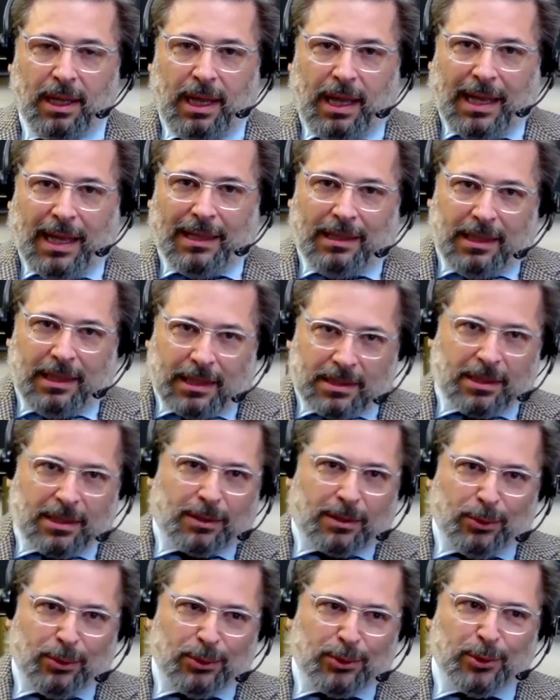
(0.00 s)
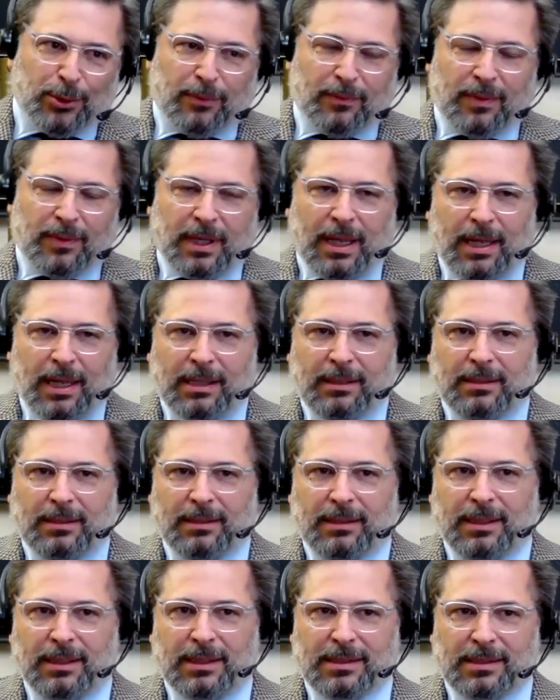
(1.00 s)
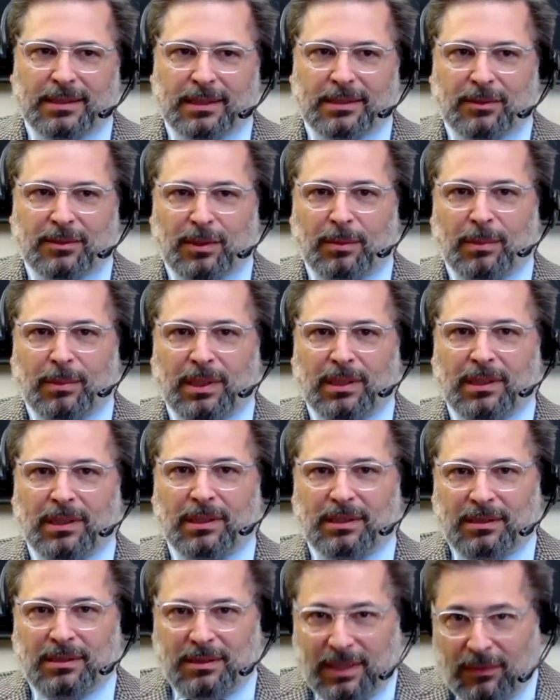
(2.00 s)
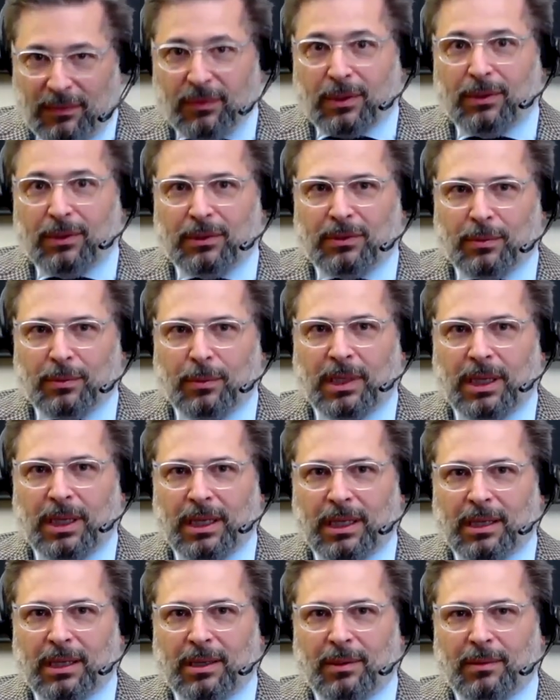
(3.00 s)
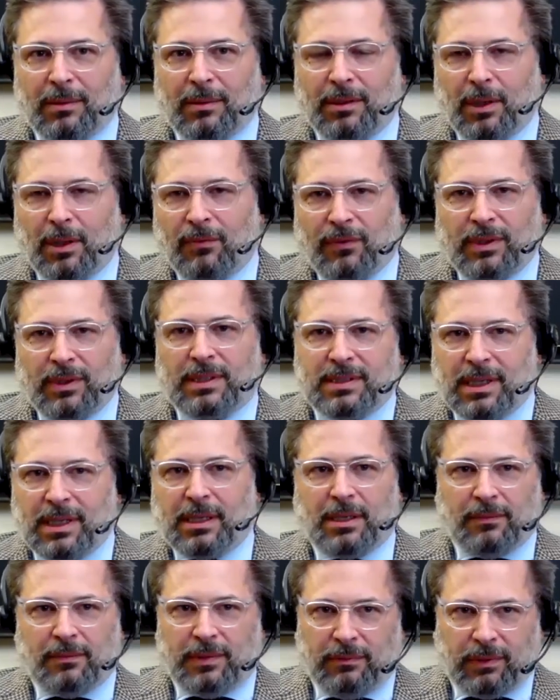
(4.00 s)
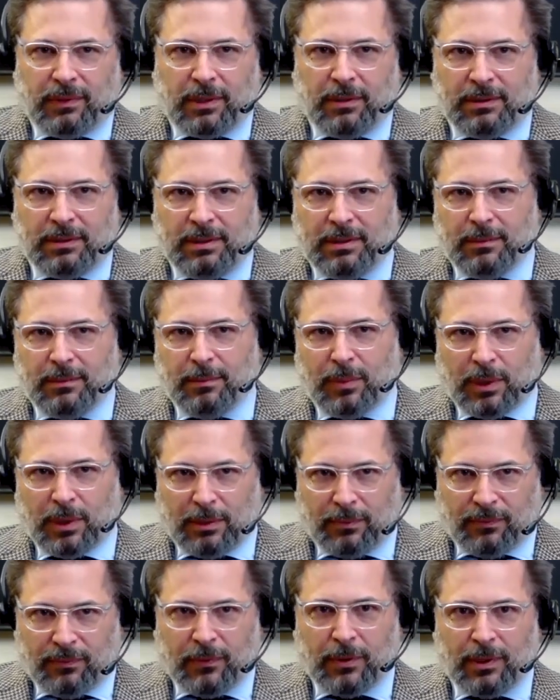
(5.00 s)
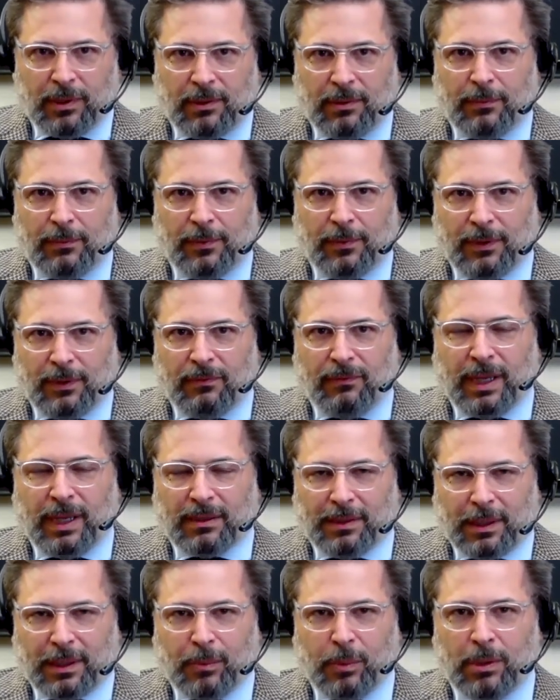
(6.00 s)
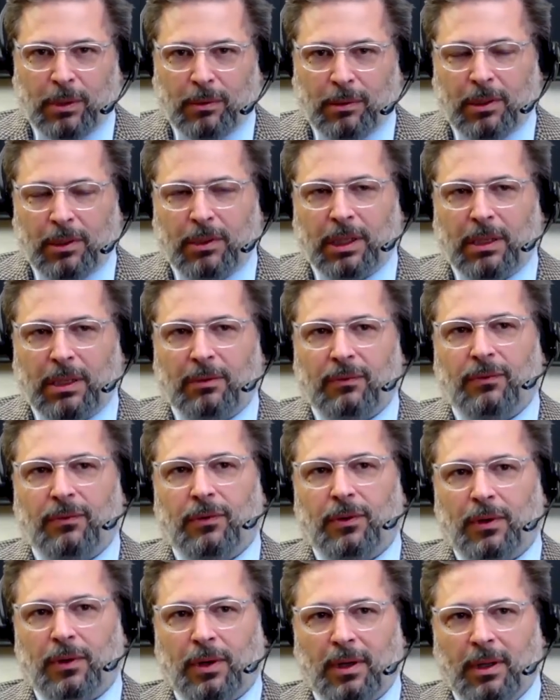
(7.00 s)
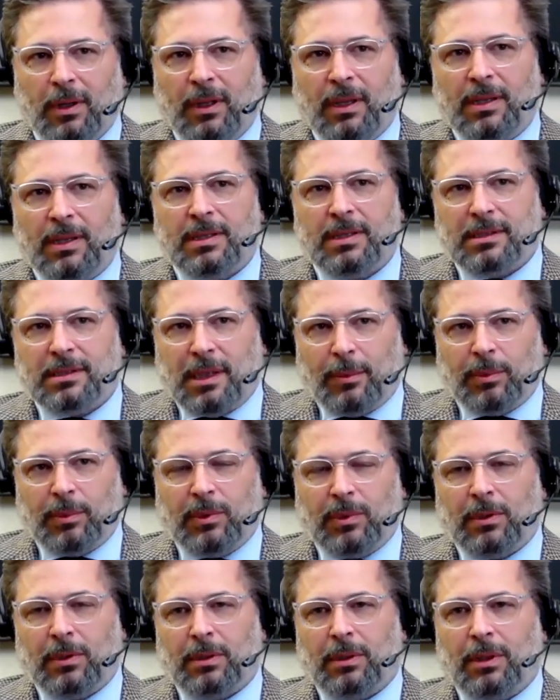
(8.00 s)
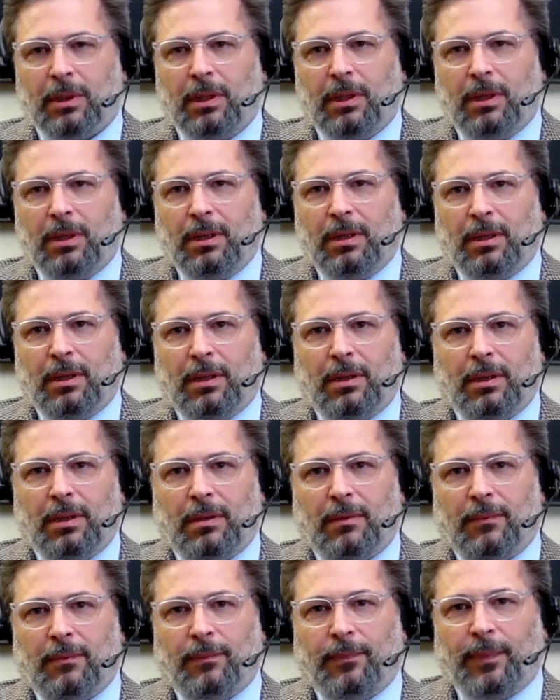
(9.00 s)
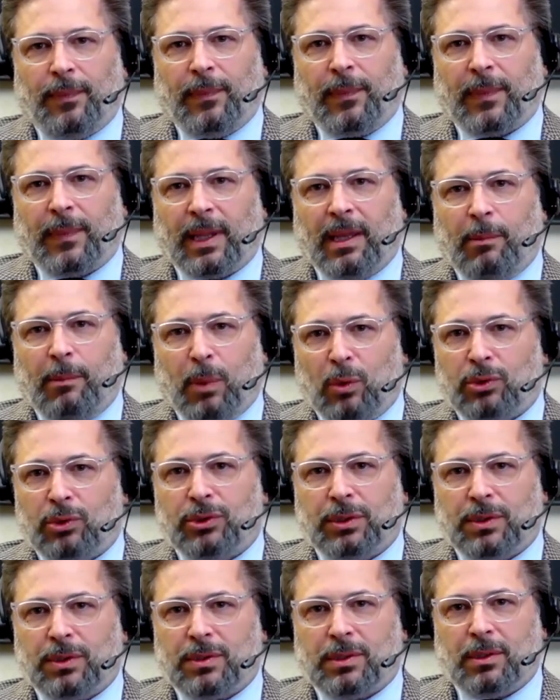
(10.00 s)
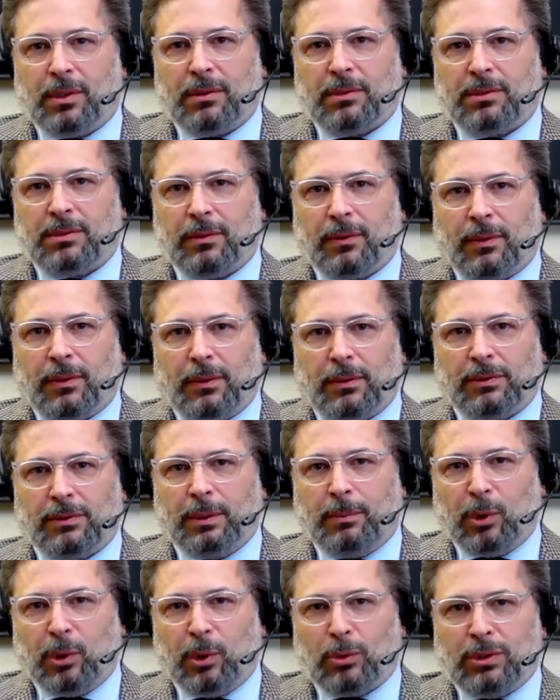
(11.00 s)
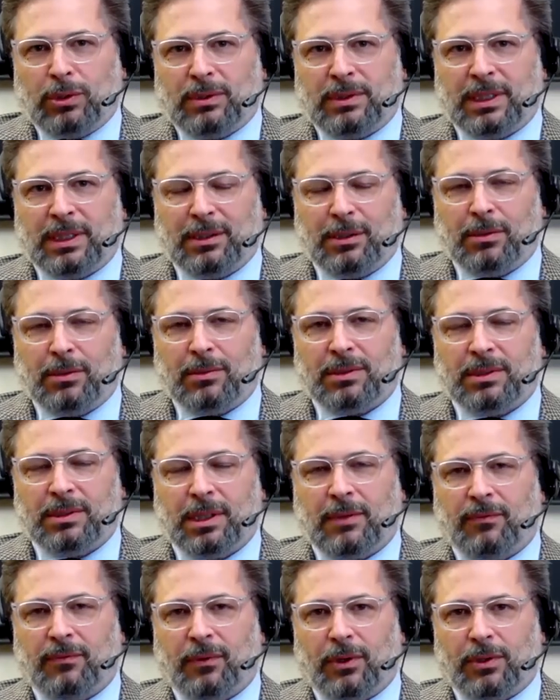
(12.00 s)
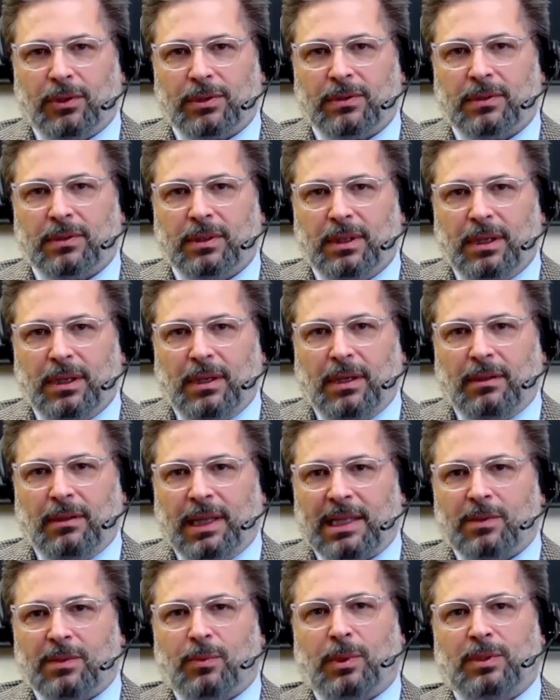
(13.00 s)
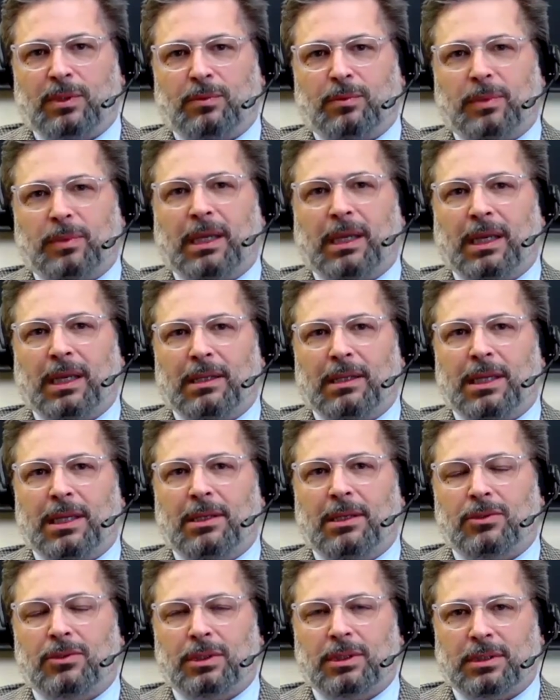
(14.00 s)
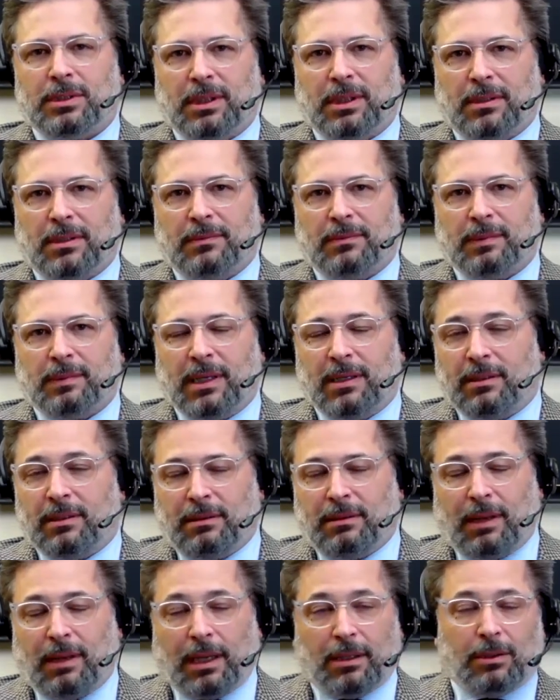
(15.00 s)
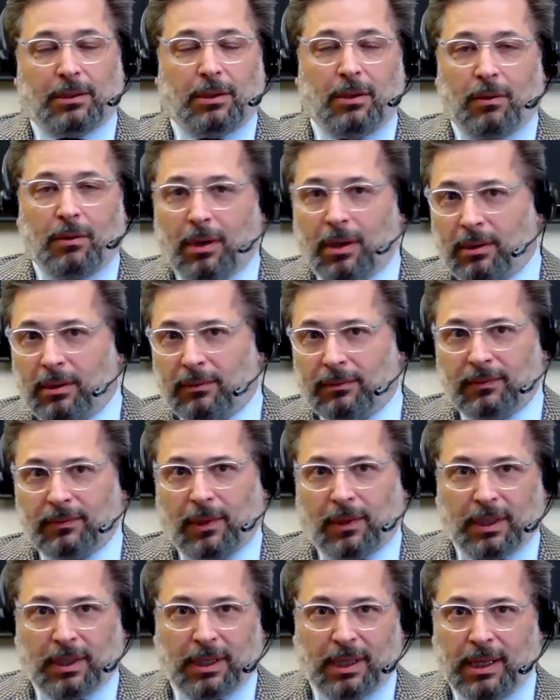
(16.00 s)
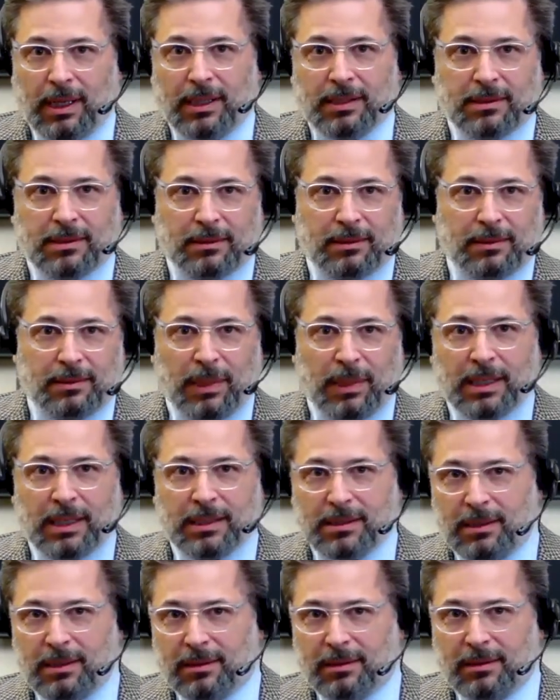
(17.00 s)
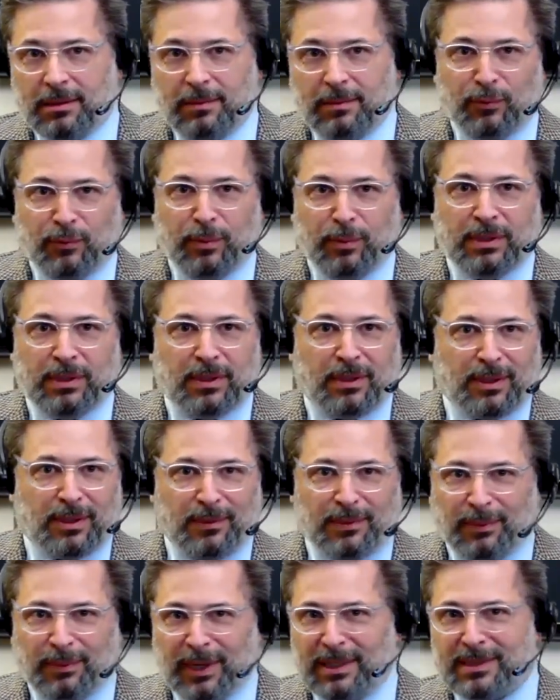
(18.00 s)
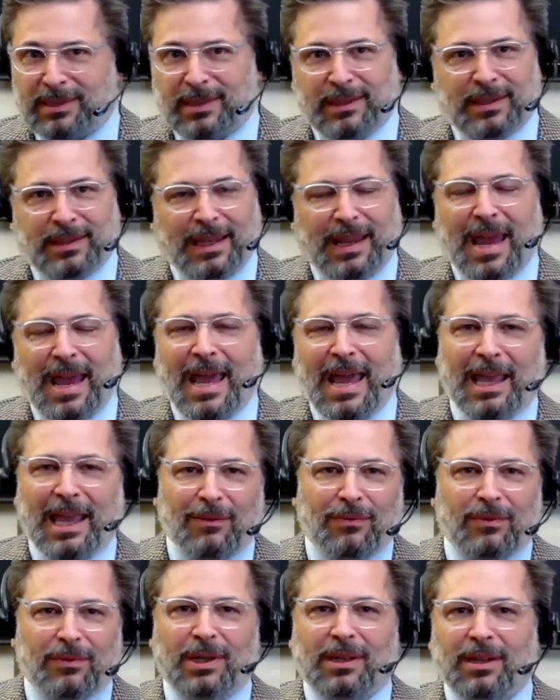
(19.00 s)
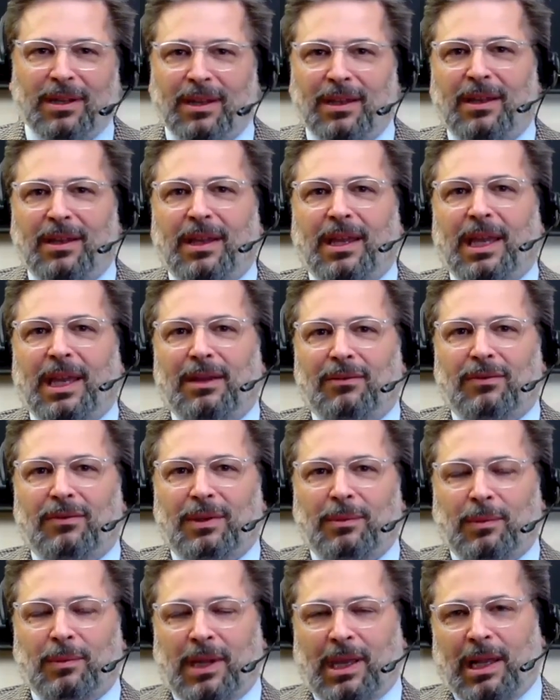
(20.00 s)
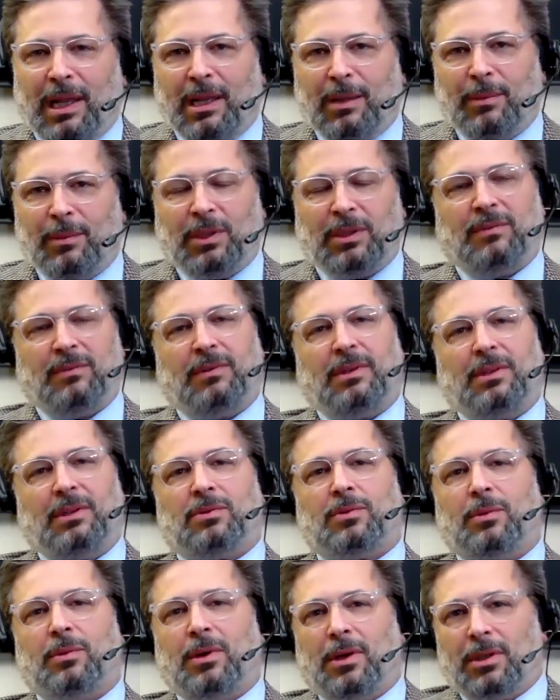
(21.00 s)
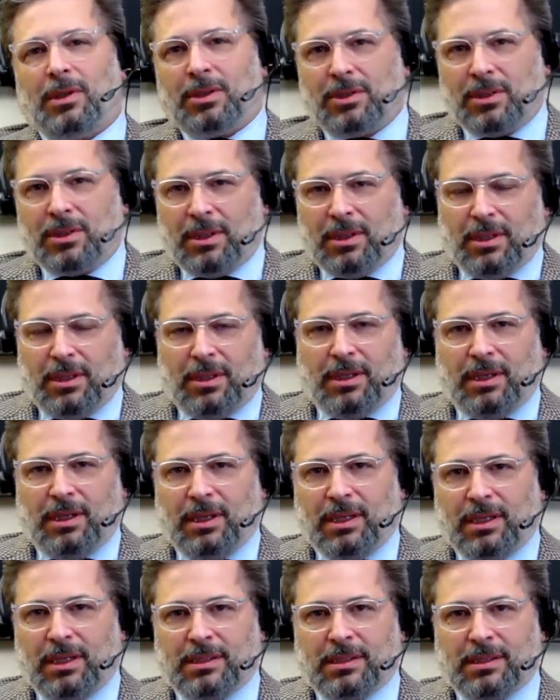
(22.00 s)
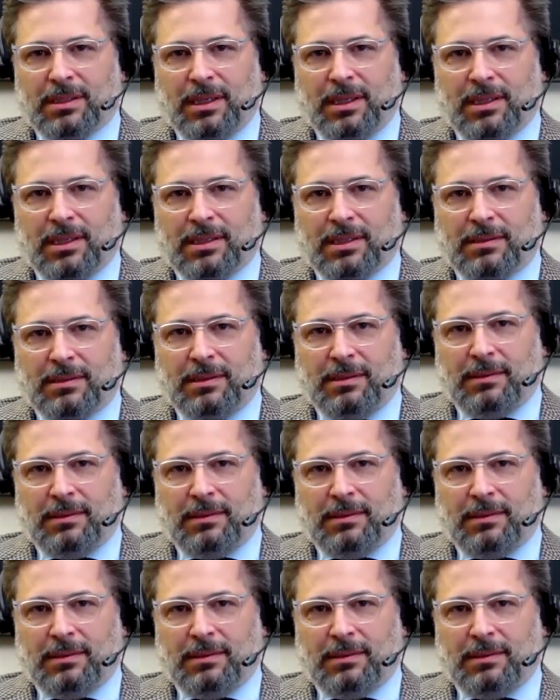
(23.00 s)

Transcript: And the execution of that is extremely difficult to make, not for the sake of difficulty, but for, for the fact that we were looking for subtle um, emotions, no? so, so emotions that you don't see at first. And that's what makes it interesting. And I could go on on the case, on the bezel, on the movement, on the bracelet. Every every element of this watch is is